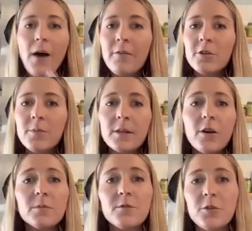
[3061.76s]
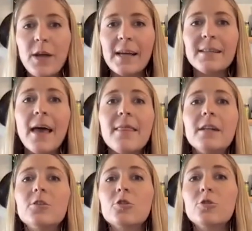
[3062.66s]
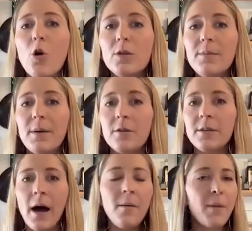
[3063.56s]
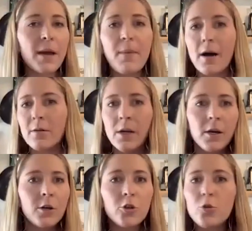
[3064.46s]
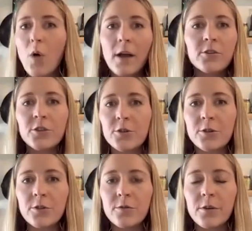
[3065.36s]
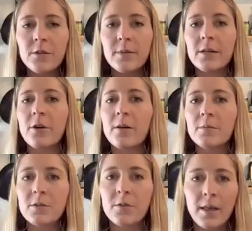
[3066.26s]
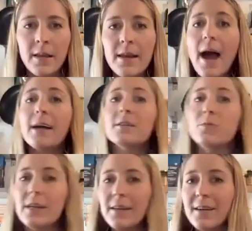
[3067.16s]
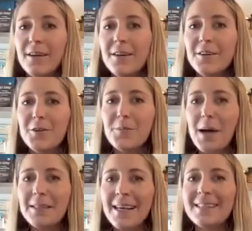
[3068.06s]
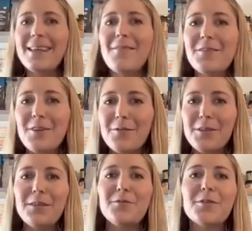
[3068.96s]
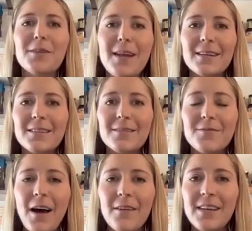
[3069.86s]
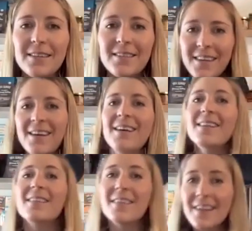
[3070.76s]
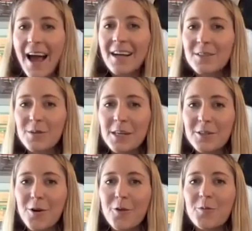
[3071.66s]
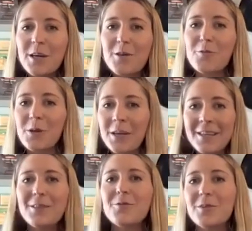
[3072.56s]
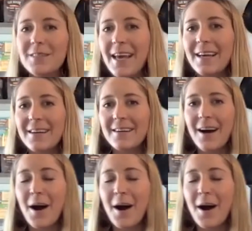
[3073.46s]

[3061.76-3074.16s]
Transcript: 500 milligrams, few days, and then slowly build up by about 200, 250 milligrams. So then the next week, you might take 750 for the next 5 days. The next week, so you're on week 3, you would take,